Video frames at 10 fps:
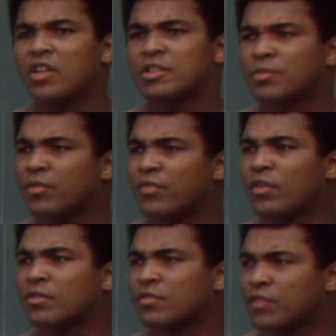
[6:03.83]
Archibald fought
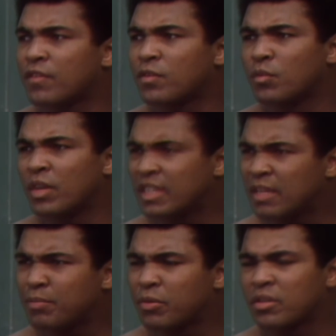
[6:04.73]
when he was 51.
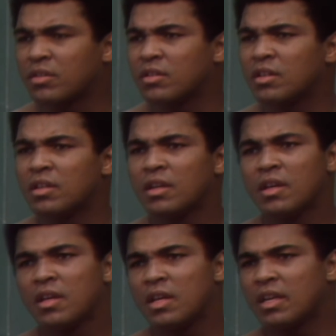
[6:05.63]
Did pretty good.
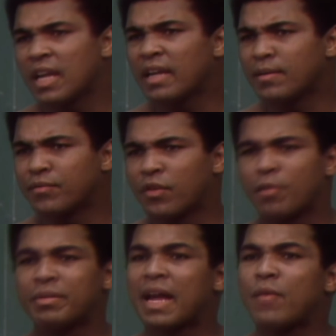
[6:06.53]
And a lot of them fought,
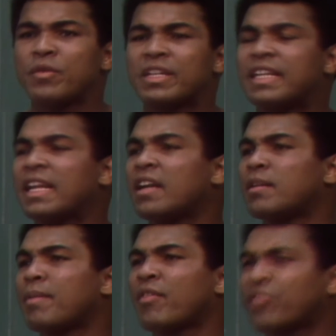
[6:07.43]
but I want to get out at
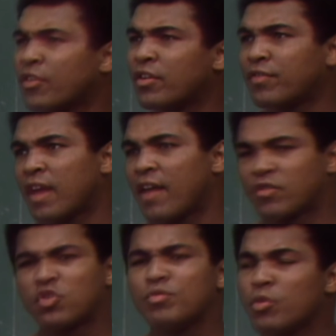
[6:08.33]
about 35.
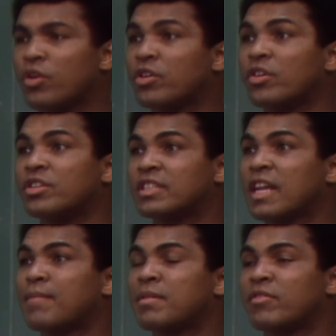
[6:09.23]
2 more years and
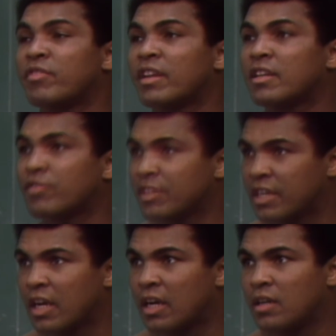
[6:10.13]
I'll be ready to
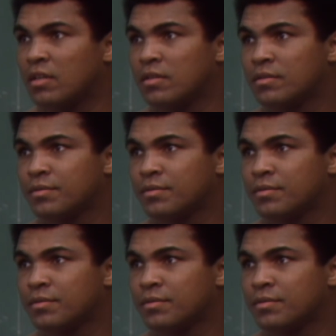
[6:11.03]
retire.